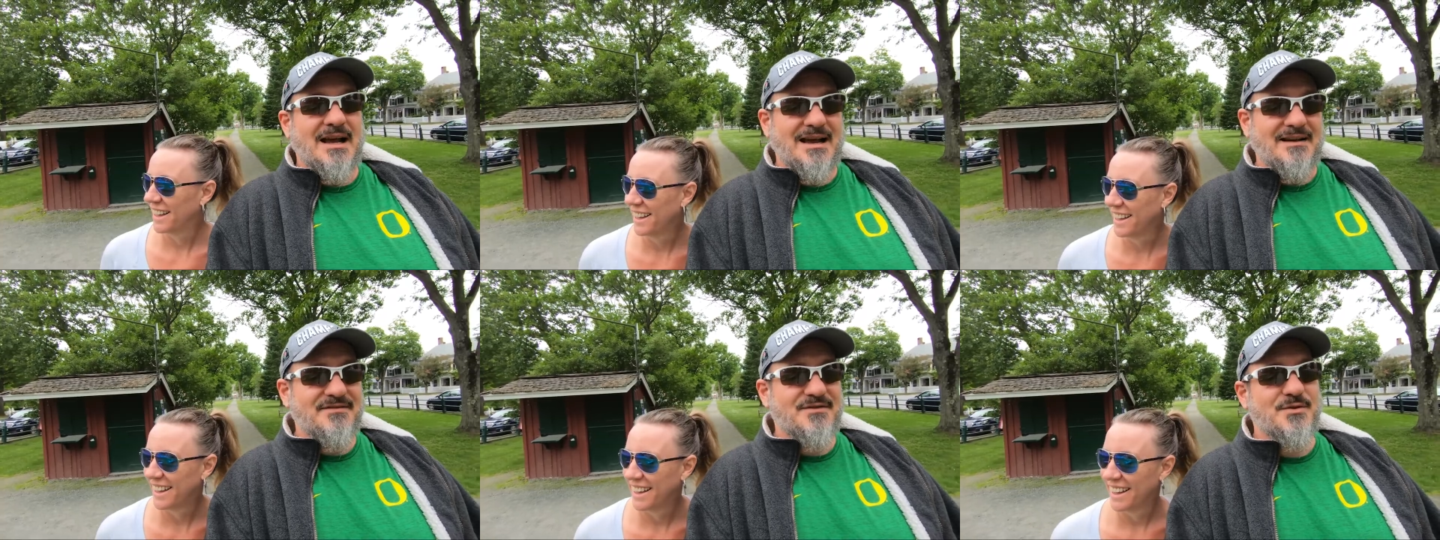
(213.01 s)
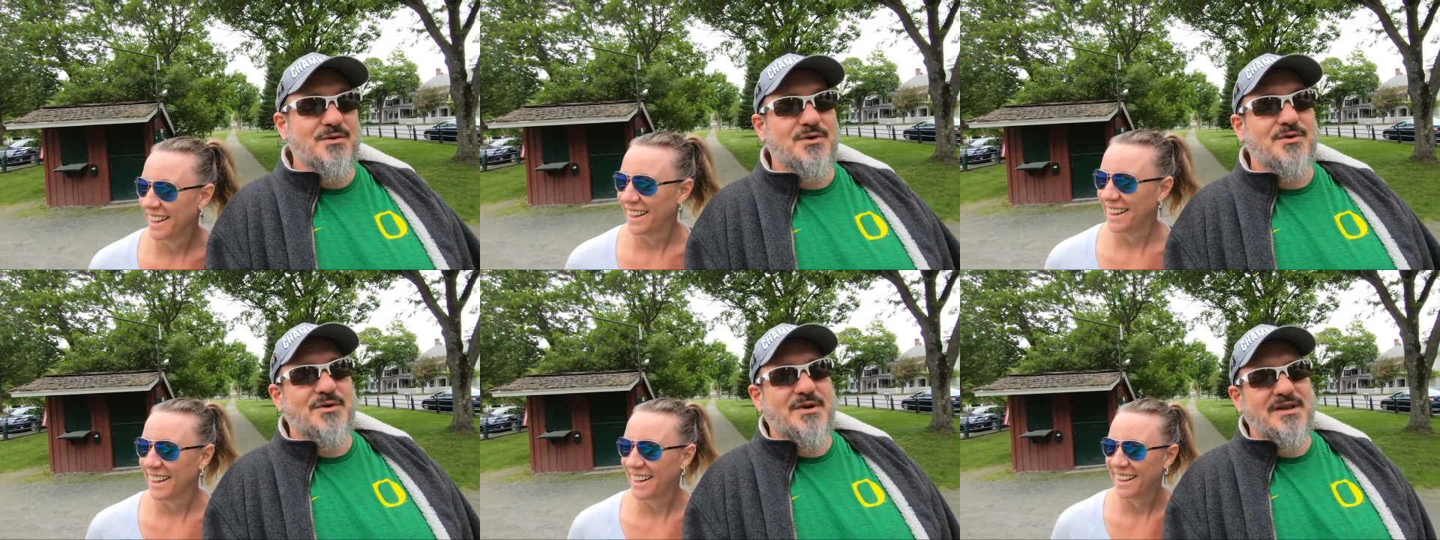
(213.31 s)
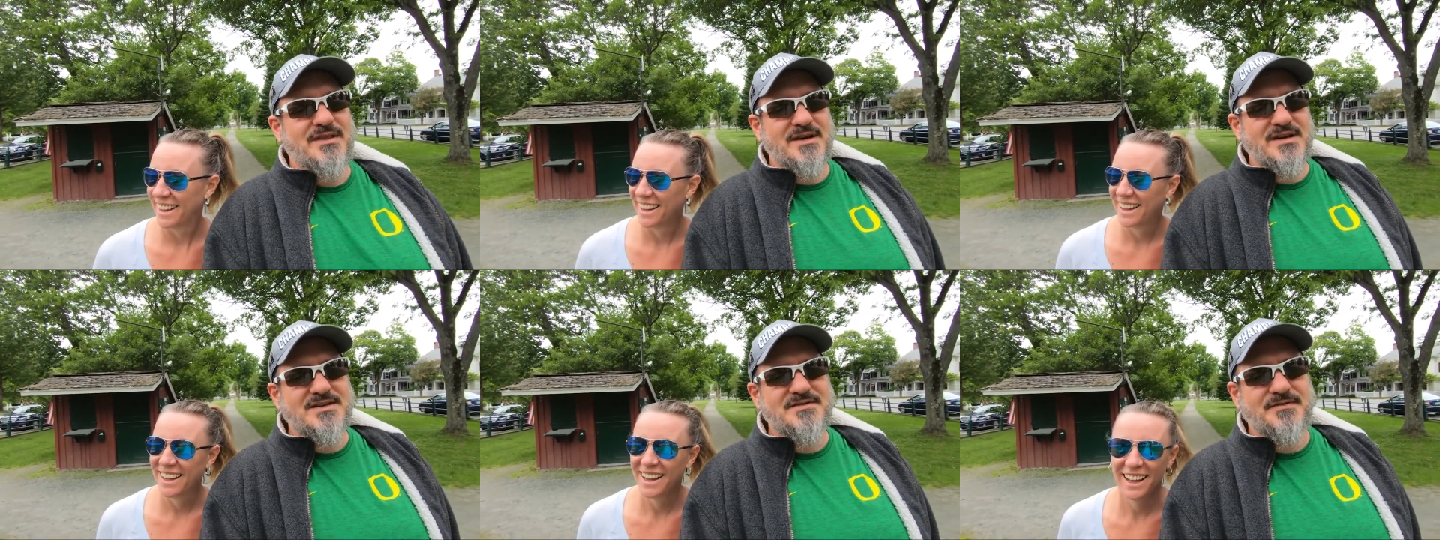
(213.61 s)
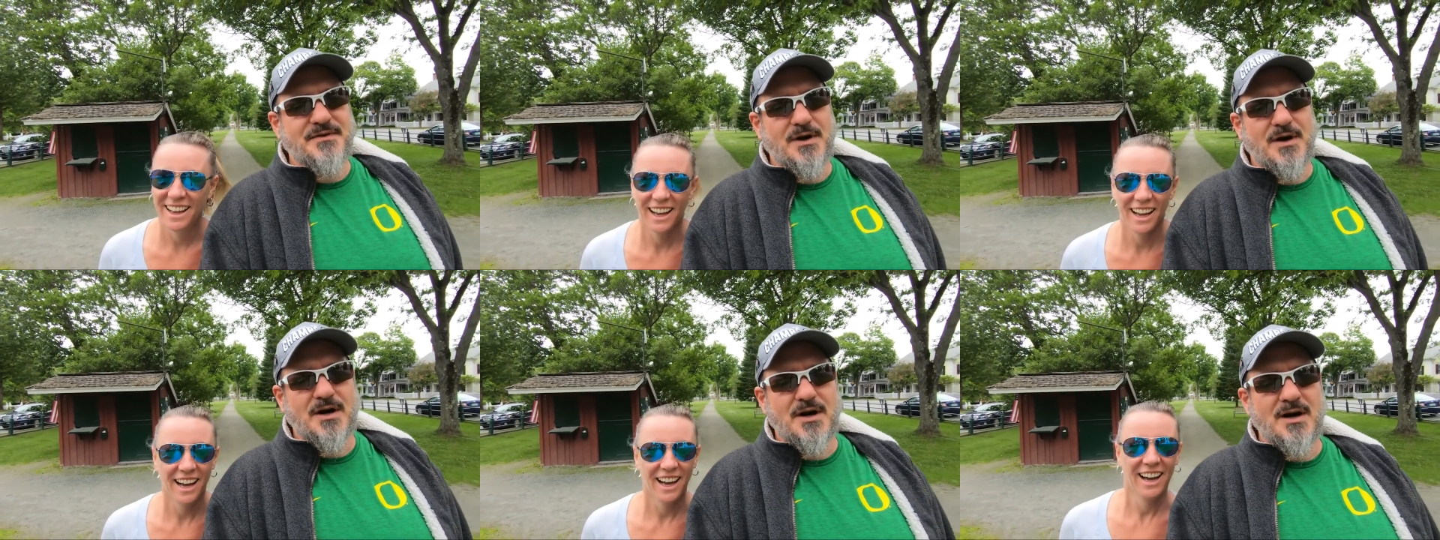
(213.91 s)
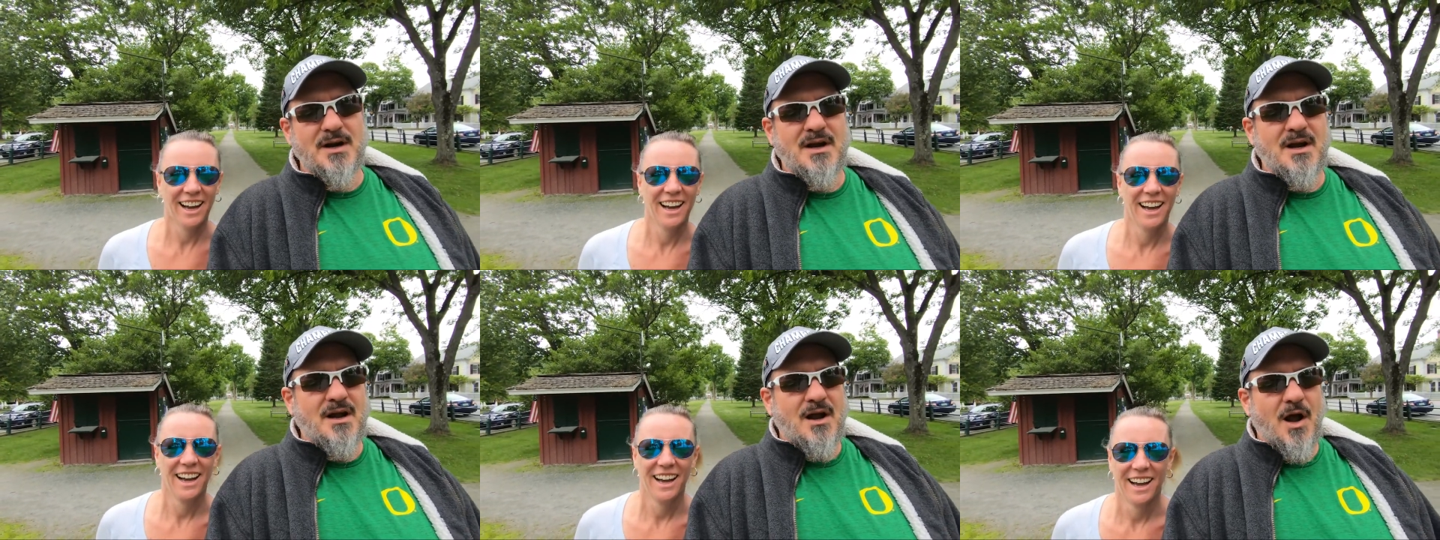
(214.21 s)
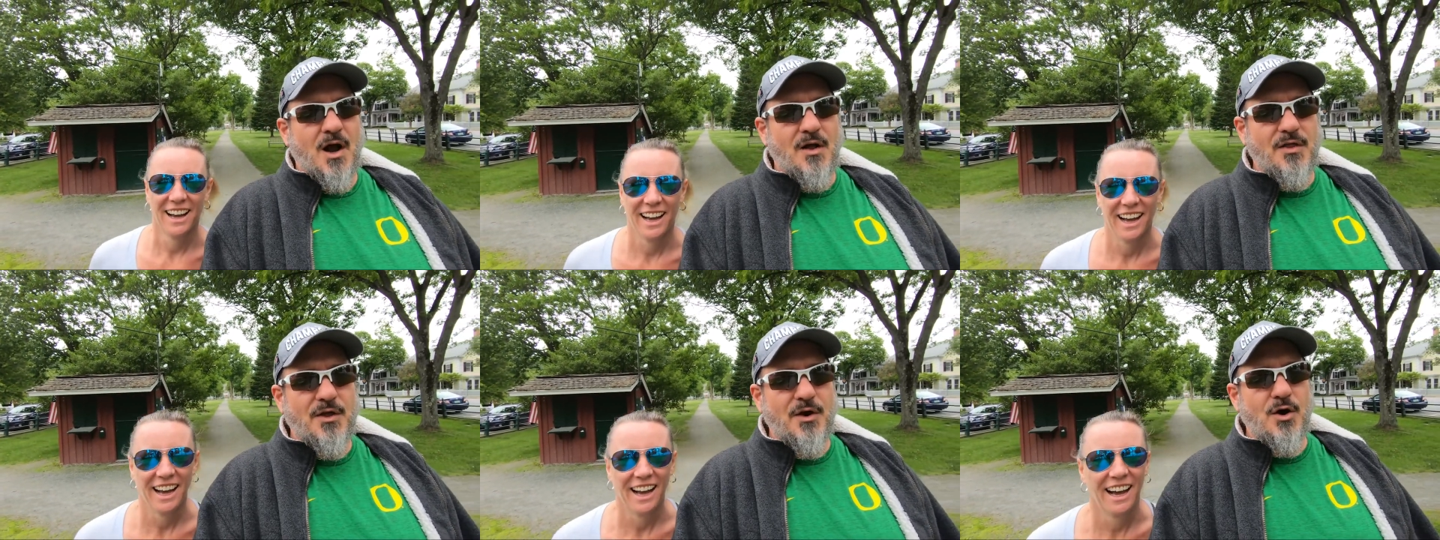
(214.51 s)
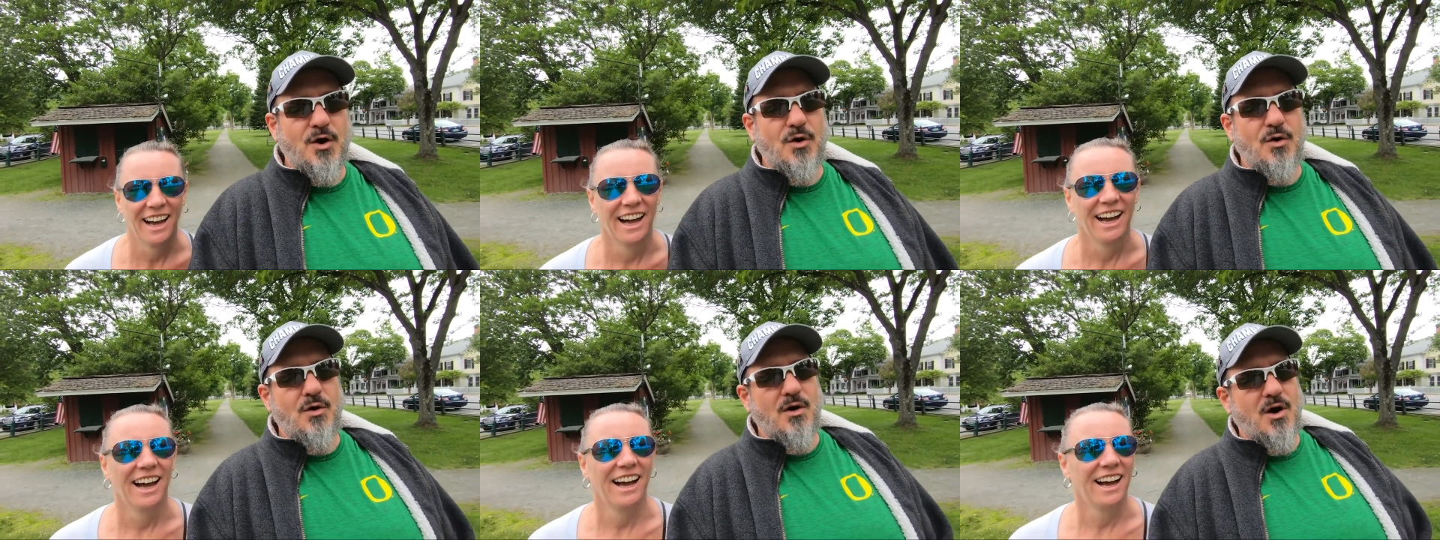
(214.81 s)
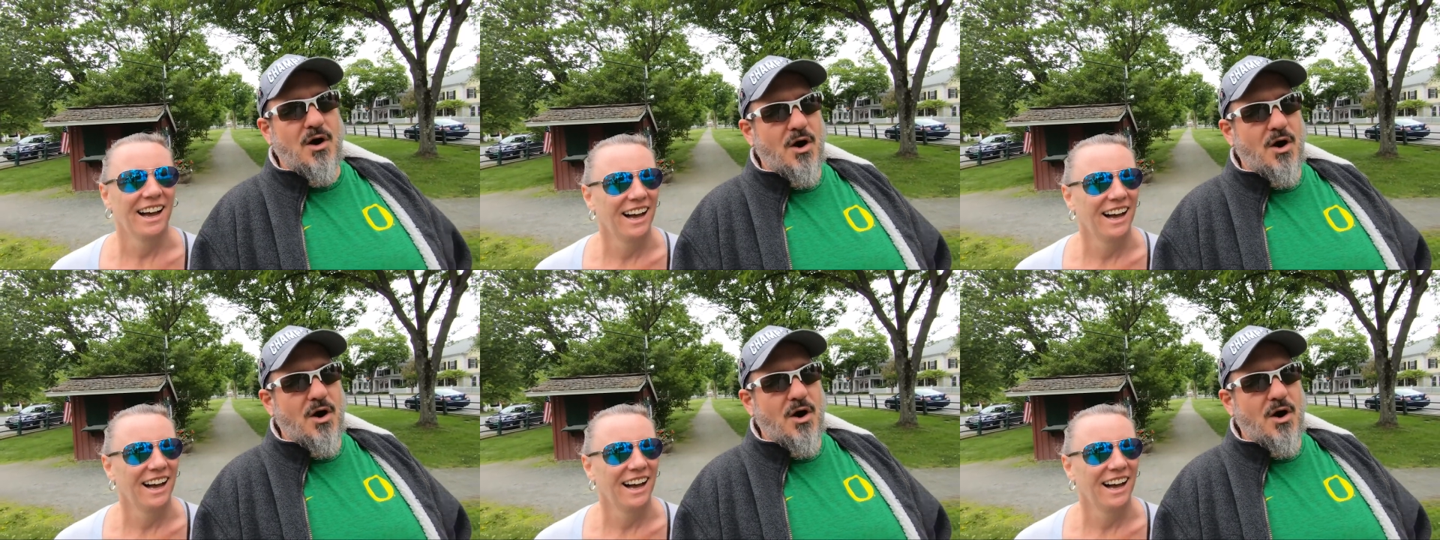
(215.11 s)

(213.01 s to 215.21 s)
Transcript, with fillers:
Speaker 1: have to agree thus far, although